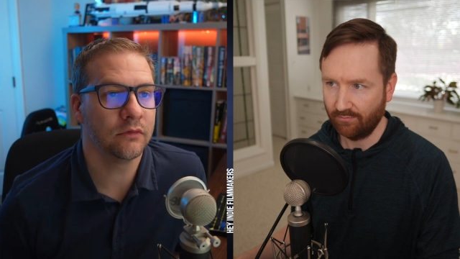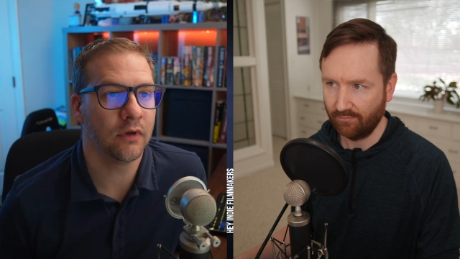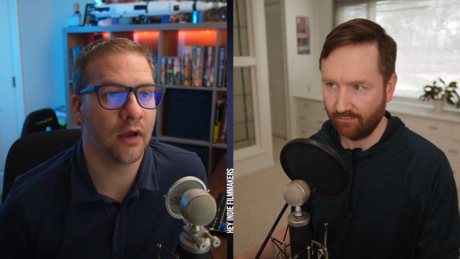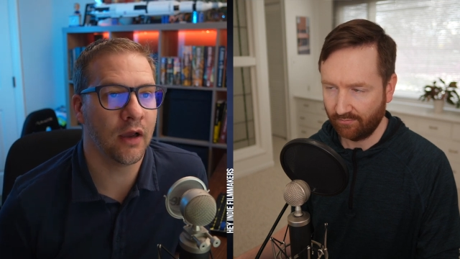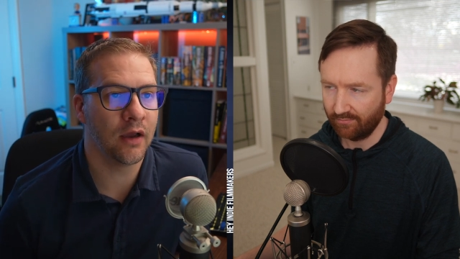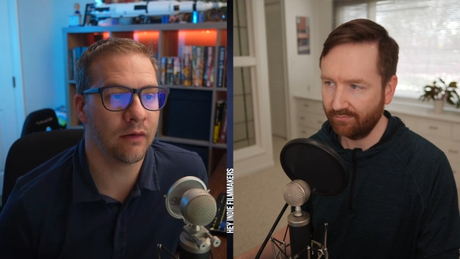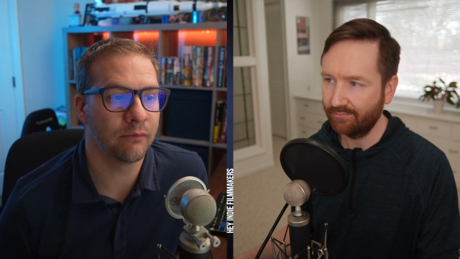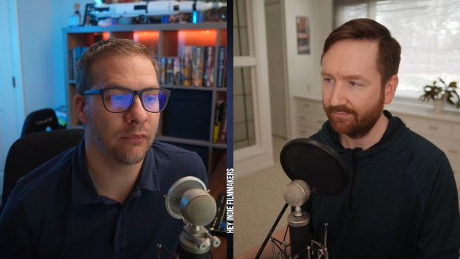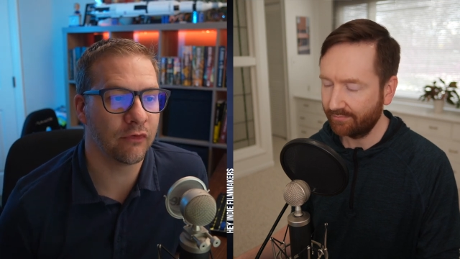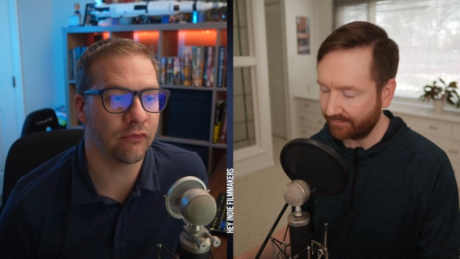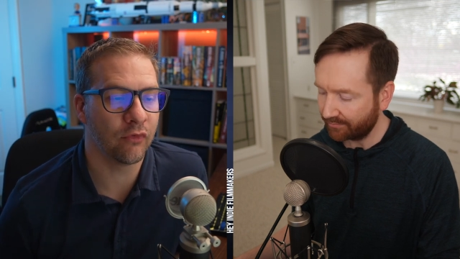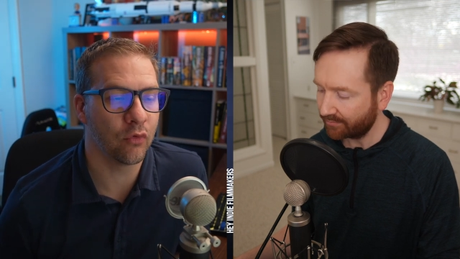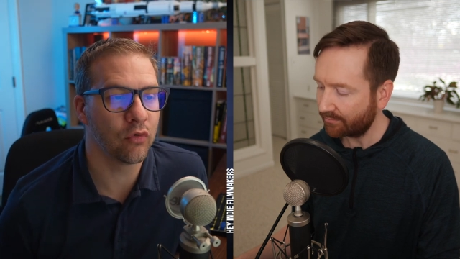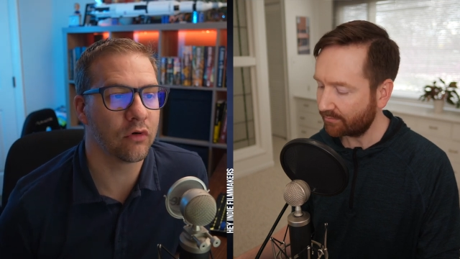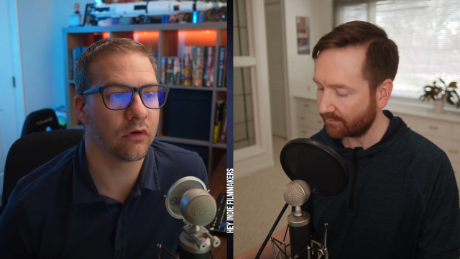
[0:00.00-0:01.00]
Speaker 1: um,
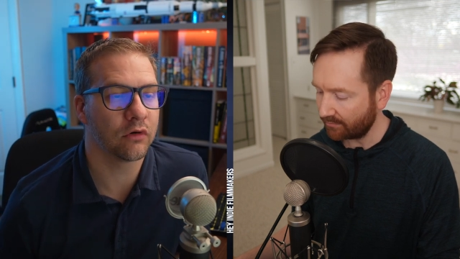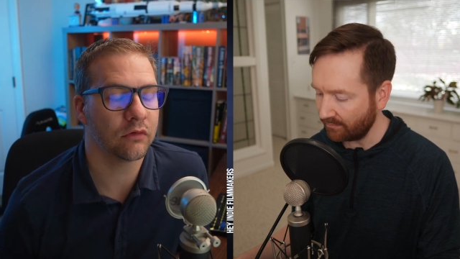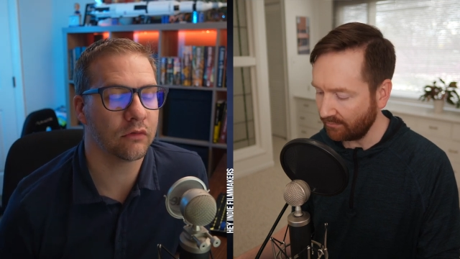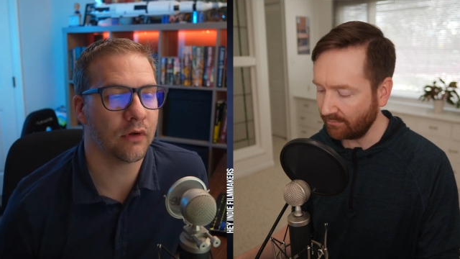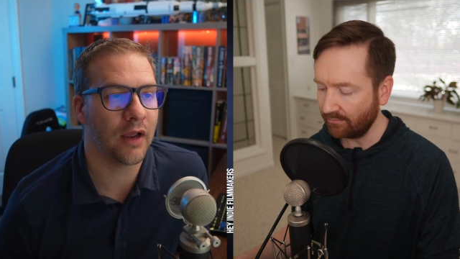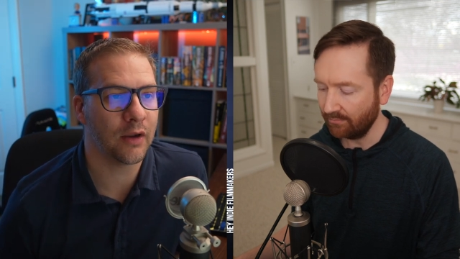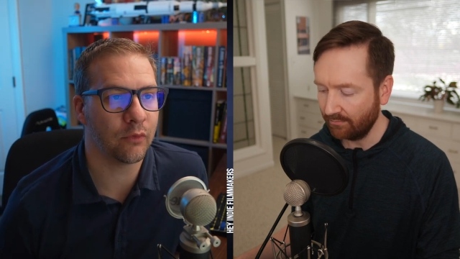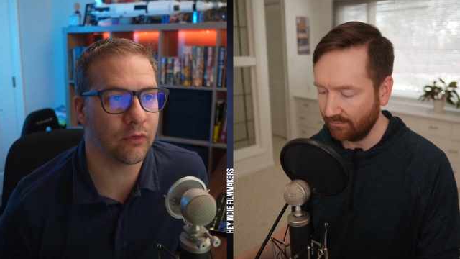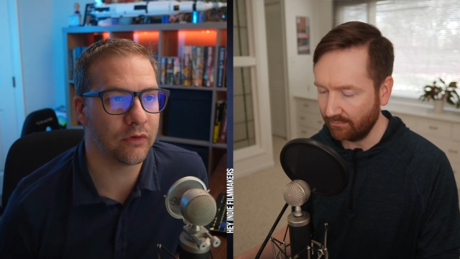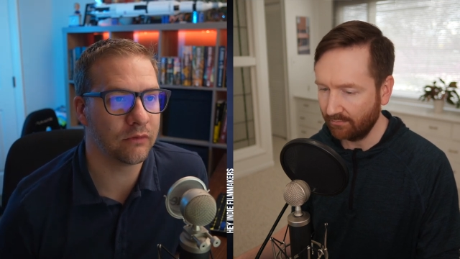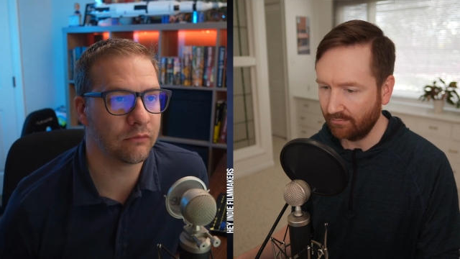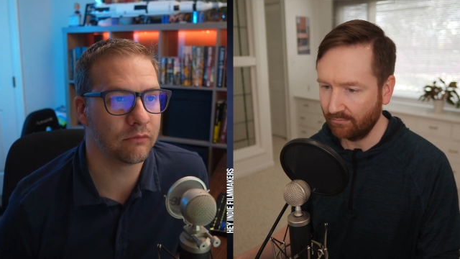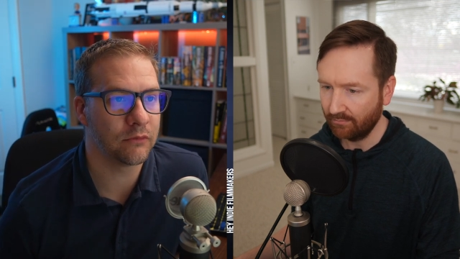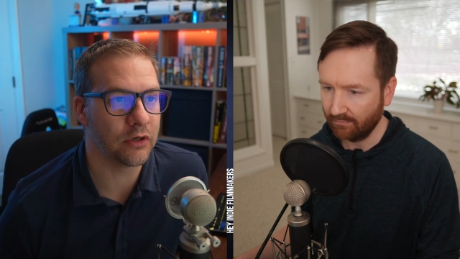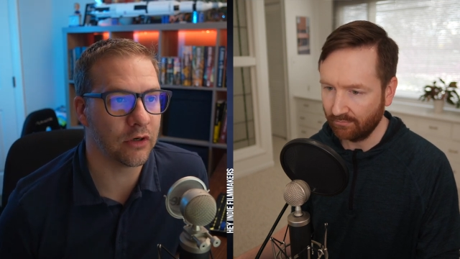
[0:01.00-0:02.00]
before I would
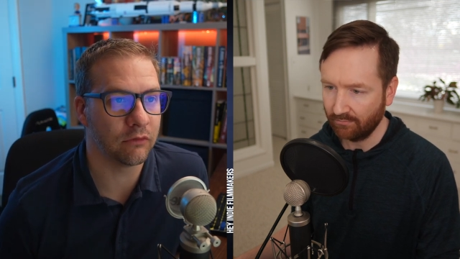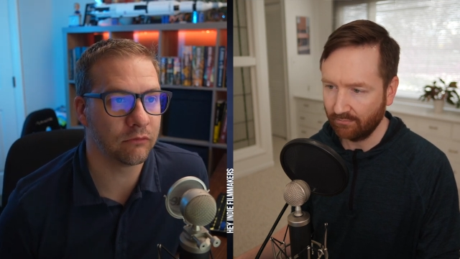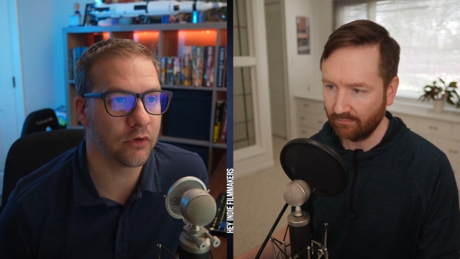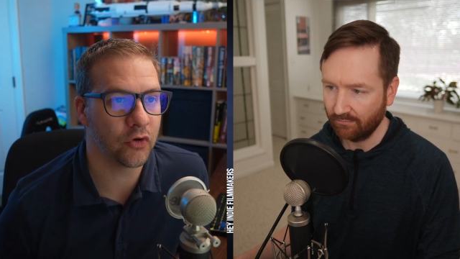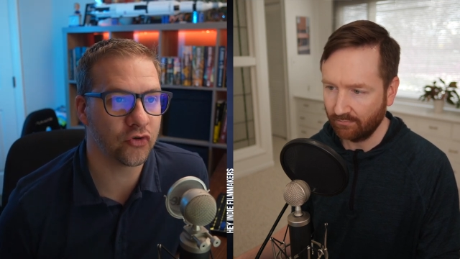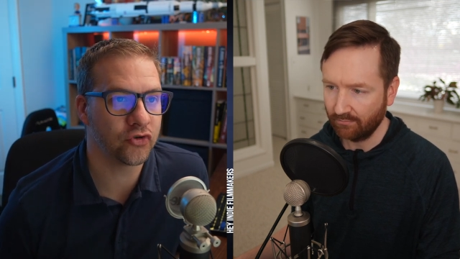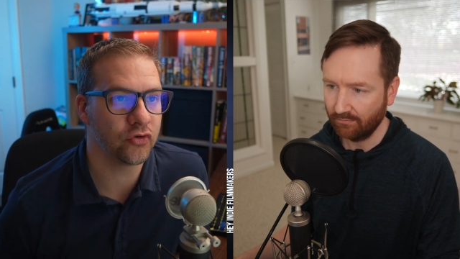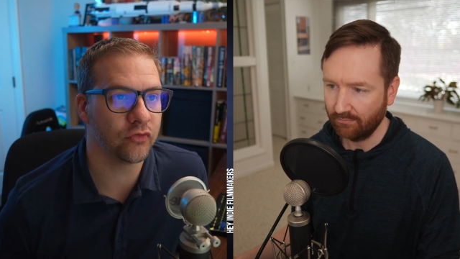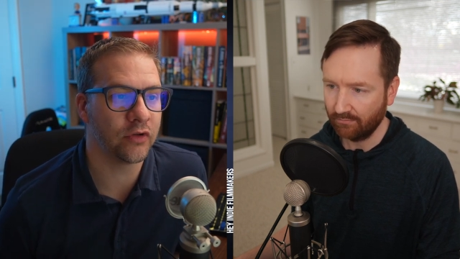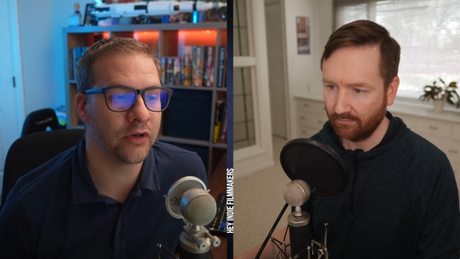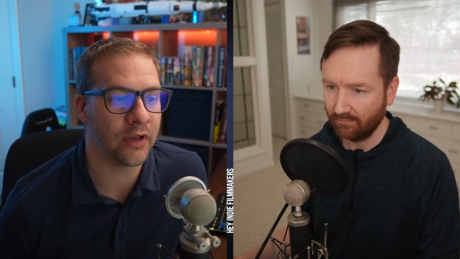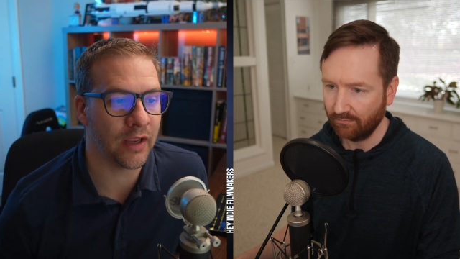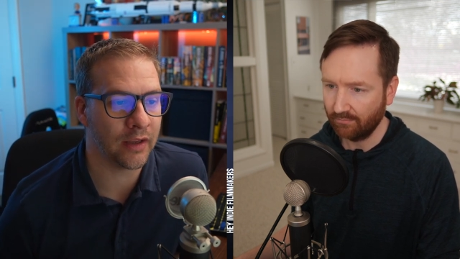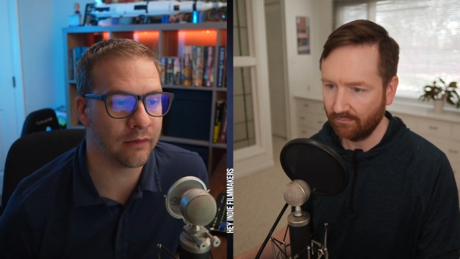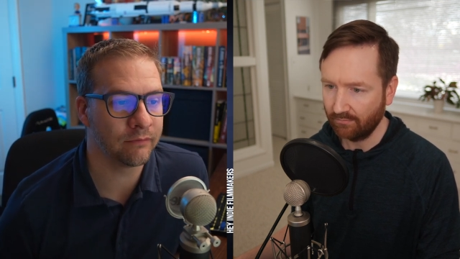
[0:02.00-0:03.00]
you know go shoot the
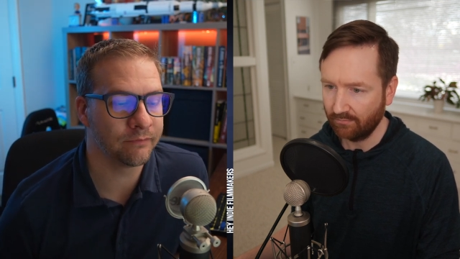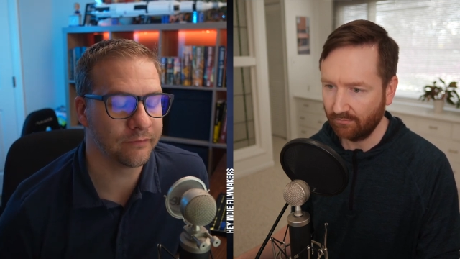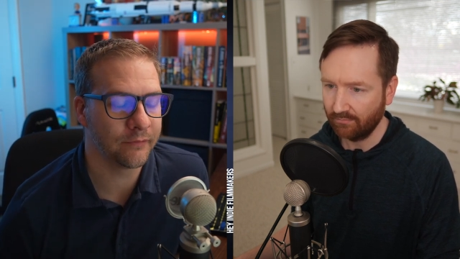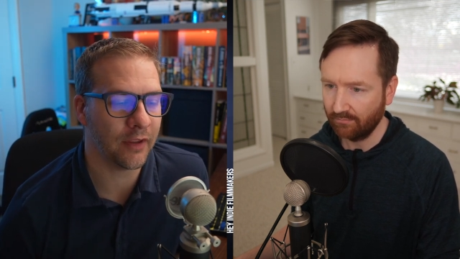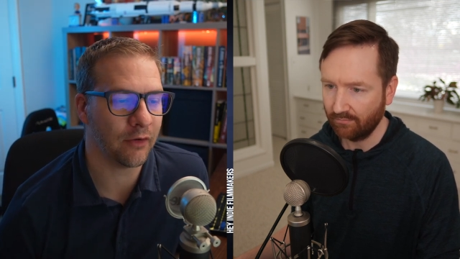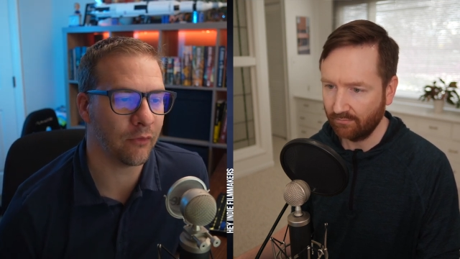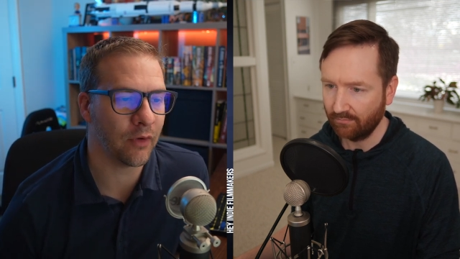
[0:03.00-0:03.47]
day. That